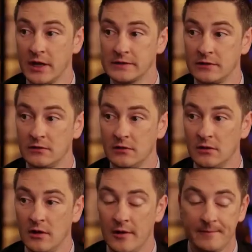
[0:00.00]
Johnson.
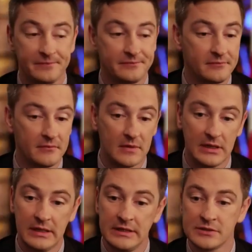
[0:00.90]
Mm-hmm
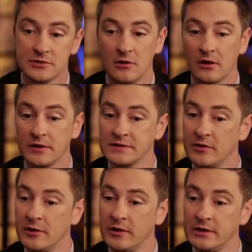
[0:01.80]
he's strong in
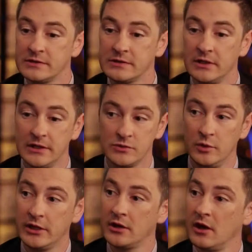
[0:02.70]
some areas, he's
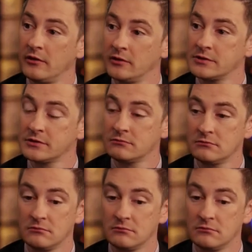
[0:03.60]
weak in others.